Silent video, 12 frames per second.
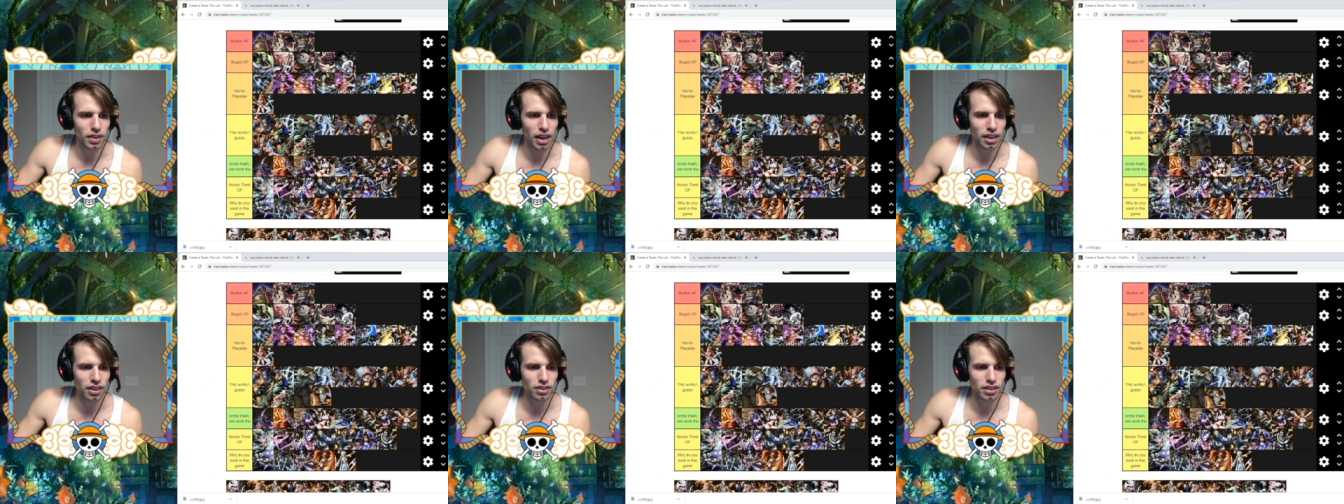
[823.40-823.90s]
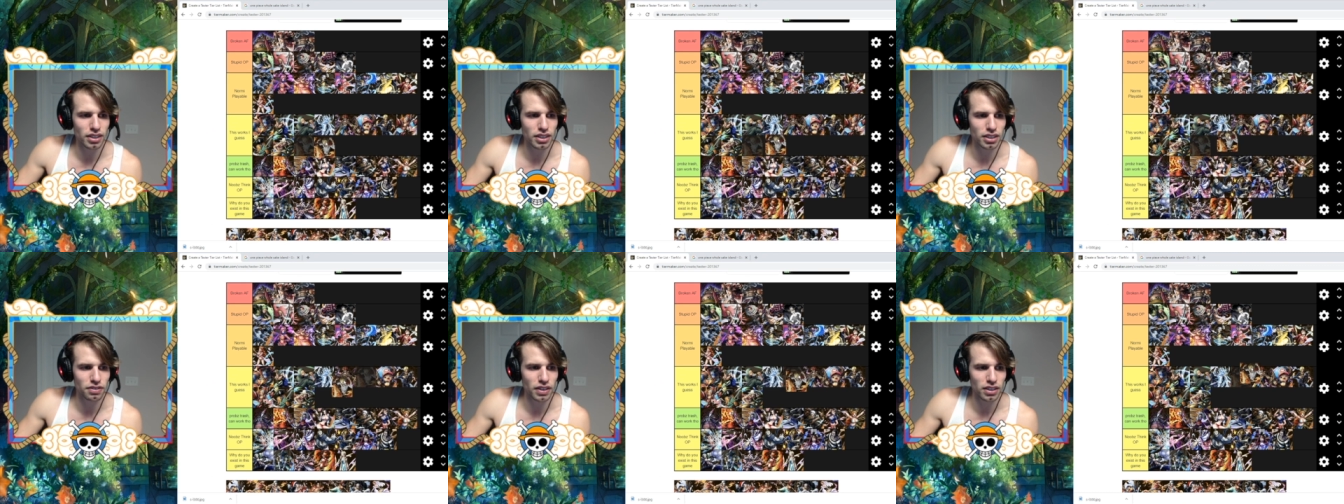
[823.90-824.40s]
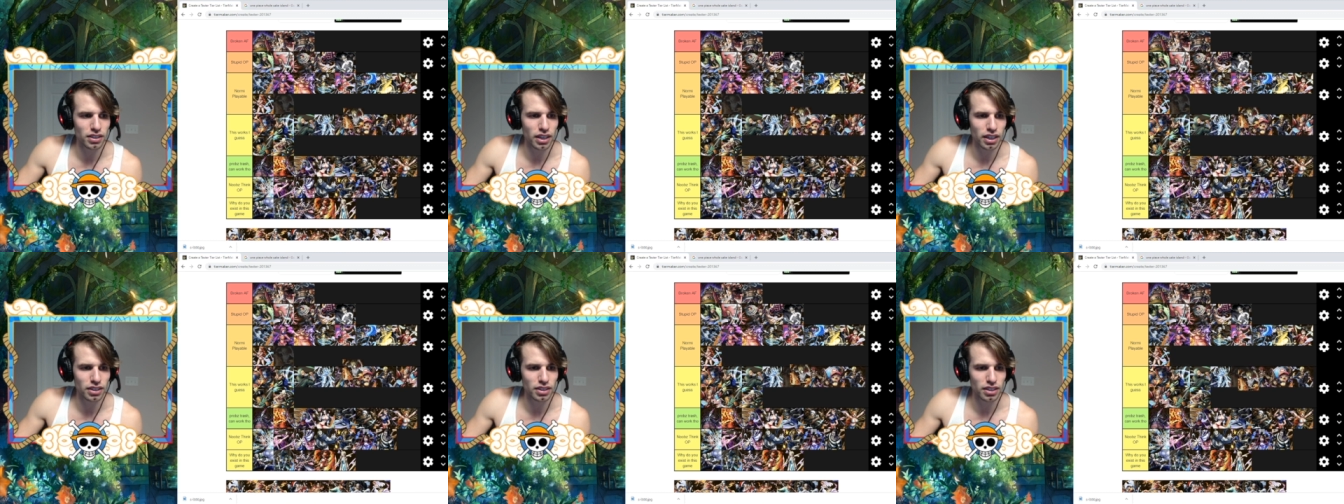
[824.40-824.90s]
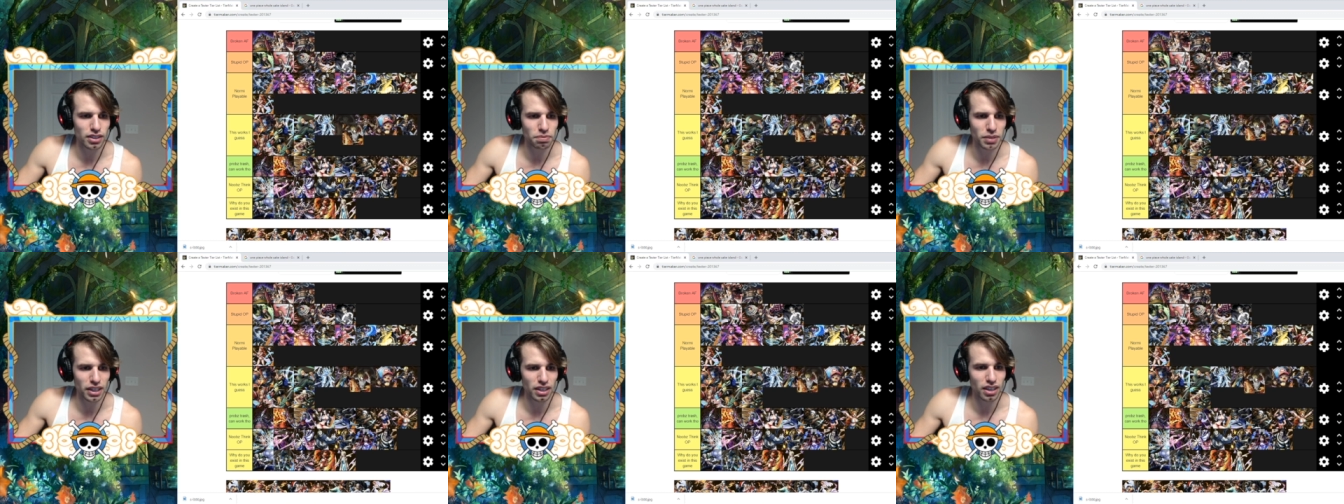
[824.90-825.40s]
I don't think he's fantastic,
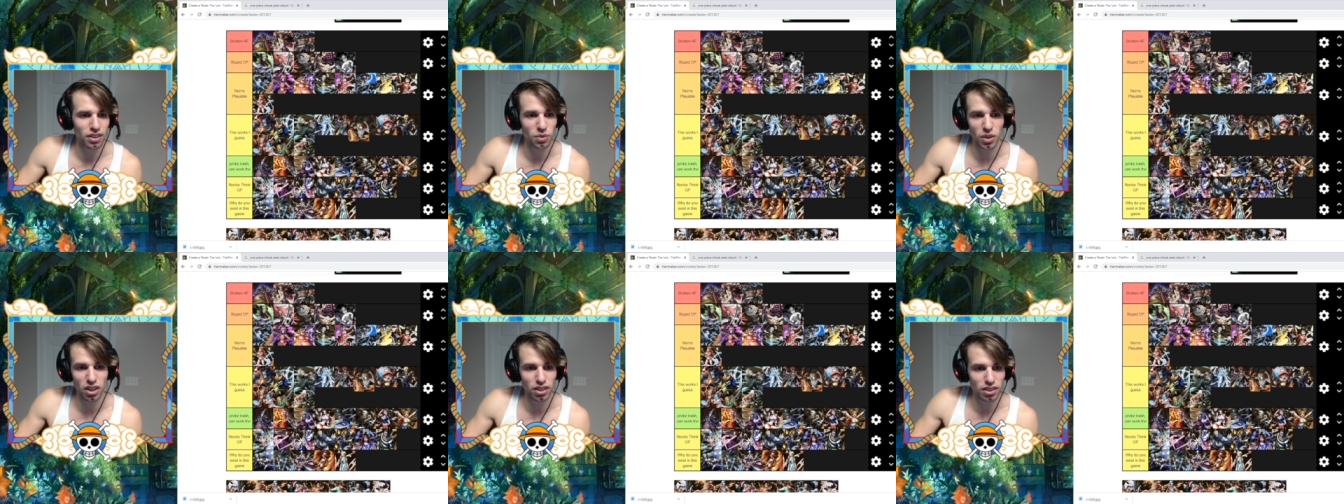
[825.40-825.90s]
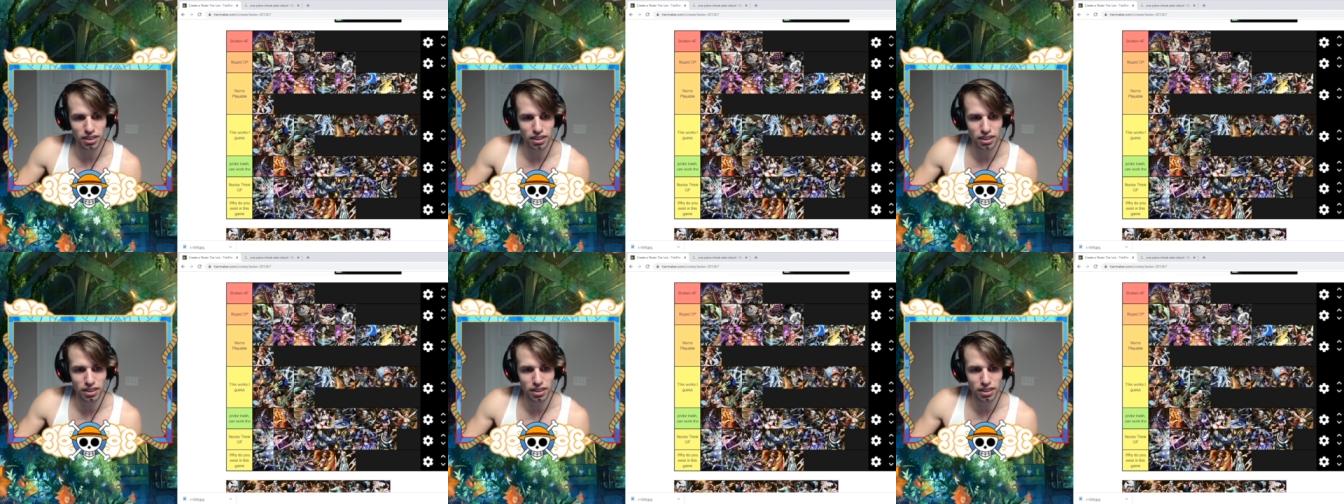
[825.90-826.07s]
but it can work.